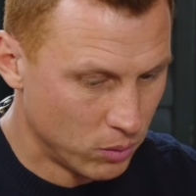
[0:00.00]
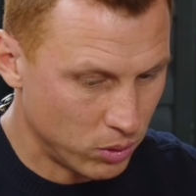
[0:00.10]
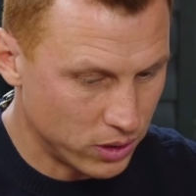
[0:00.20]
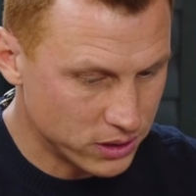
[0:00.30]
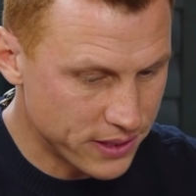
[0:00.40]
Well,
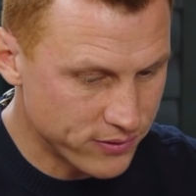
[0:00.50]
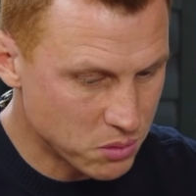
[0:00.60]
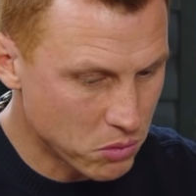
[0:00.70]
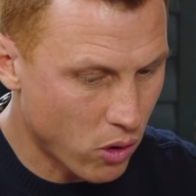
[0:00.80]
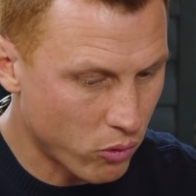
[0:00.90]
look, let's give you
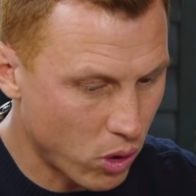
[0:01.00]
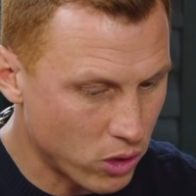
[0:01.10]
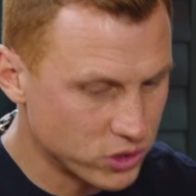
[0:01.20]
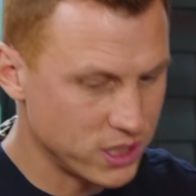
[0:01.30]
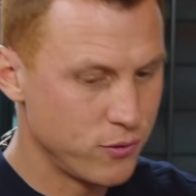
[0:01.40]
some choral
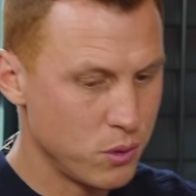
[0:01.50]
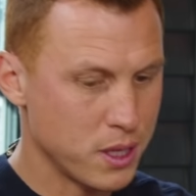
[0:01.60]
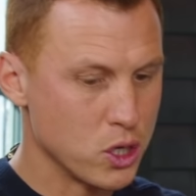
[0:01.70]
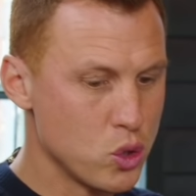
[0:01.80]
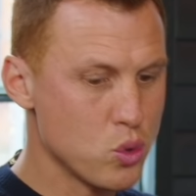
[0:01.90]
odds. If you
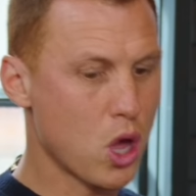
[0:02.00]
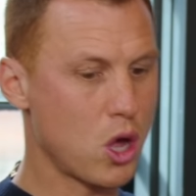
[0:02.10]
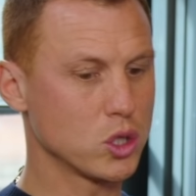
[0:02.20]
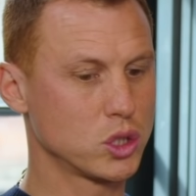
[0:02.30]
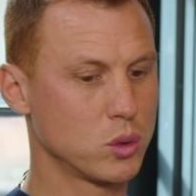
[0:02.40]
think
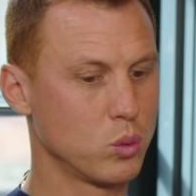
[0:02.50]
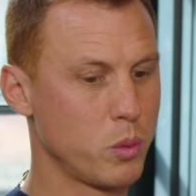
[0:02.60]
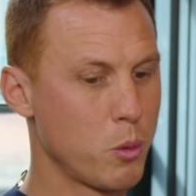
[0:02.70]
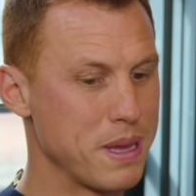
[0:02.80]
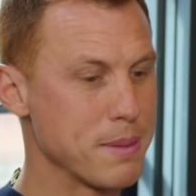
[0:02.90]
Newcastle
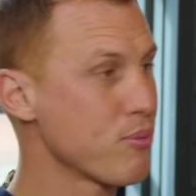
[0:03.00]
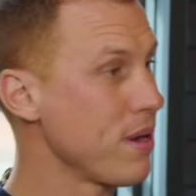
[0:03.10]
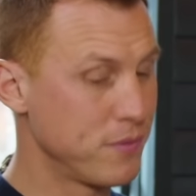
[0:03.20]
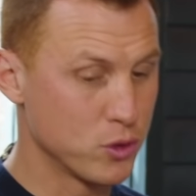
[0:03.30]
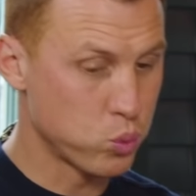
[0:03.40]
will beat
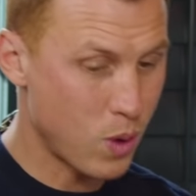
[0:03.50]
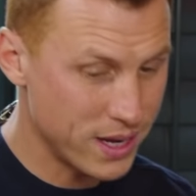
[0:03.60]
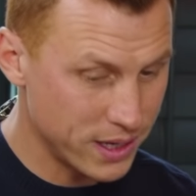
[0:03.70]
Brentford one